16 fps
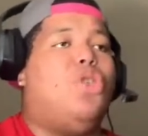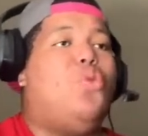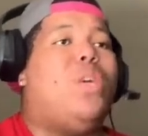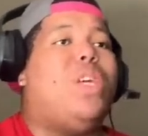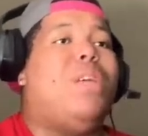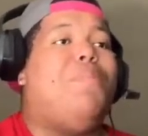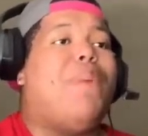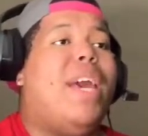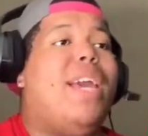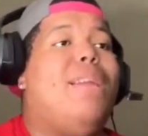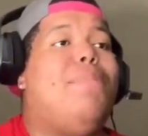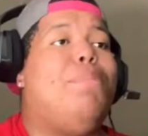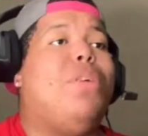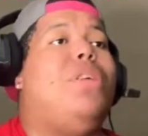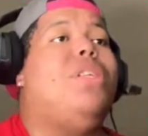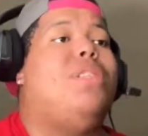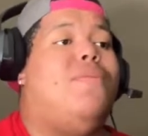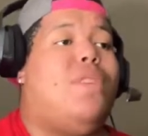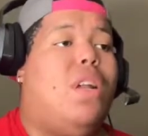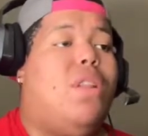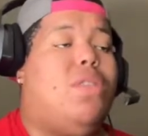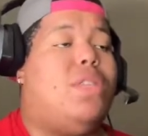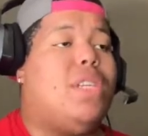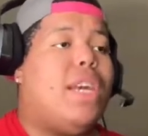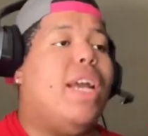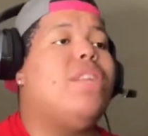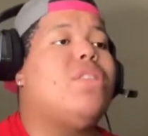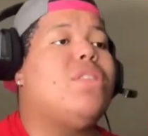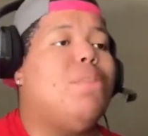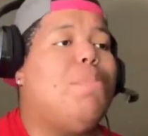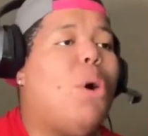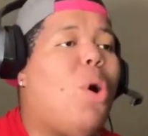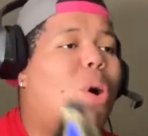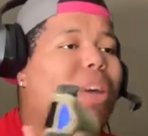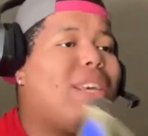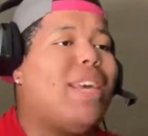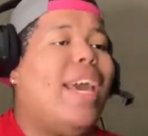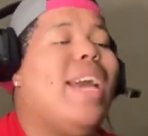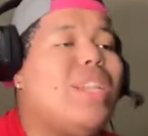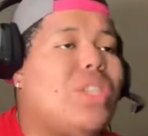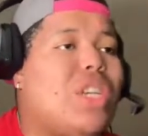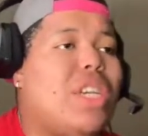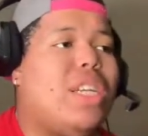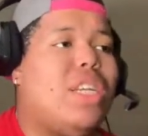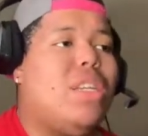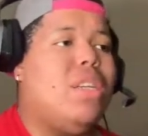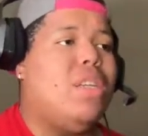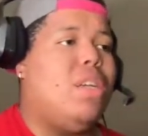You get paid millions of dollars to catch the ball. Catch it.